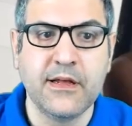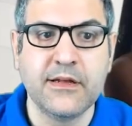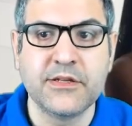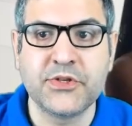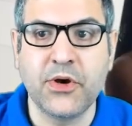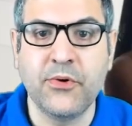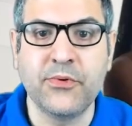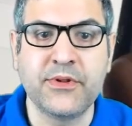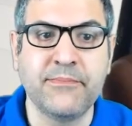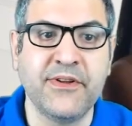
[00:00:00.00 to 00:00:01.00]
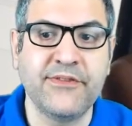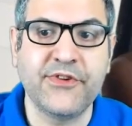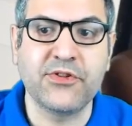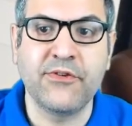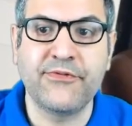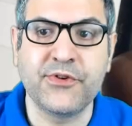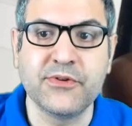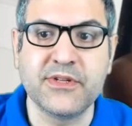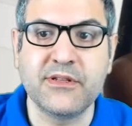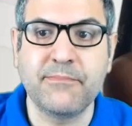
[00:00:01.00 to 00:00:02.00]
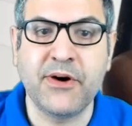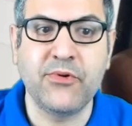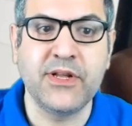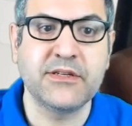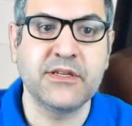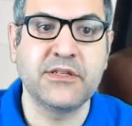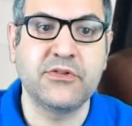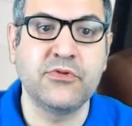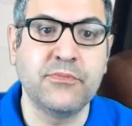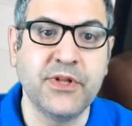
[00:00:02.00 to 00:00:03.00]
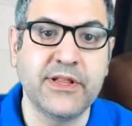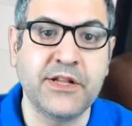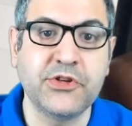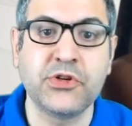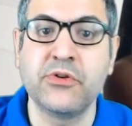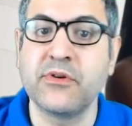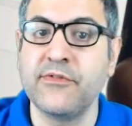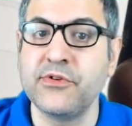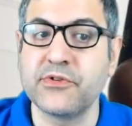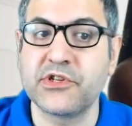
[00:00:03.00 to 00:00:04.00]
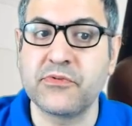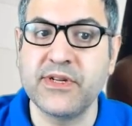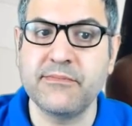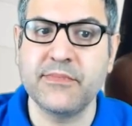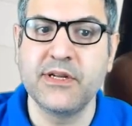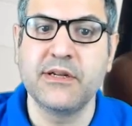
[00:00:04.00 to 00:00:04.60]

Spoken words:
So the benefit of using the PowerLynx is to build additional revenue stream